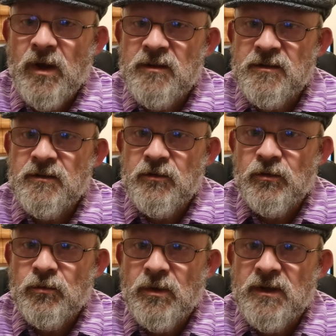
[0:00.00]
went in
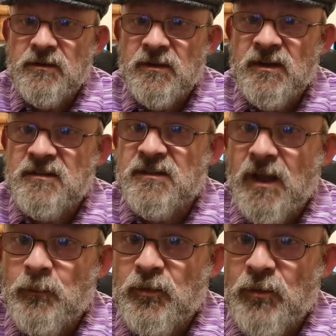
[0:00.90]
2 weeks and he
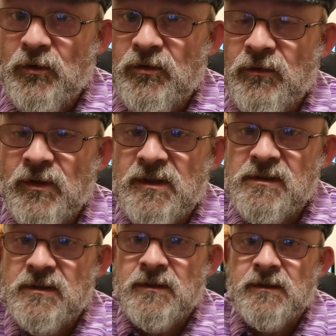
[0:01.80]
slept most of
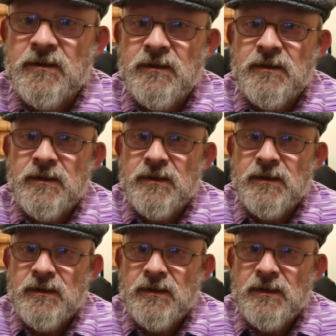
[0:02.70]
it.
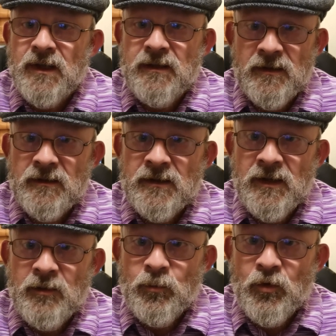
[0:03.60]
He didn't
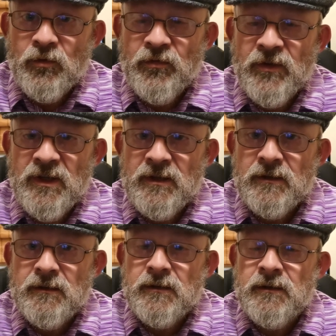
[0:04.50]
need
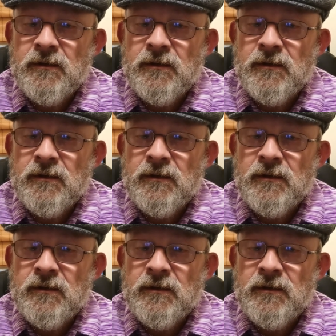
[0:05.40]
morphine.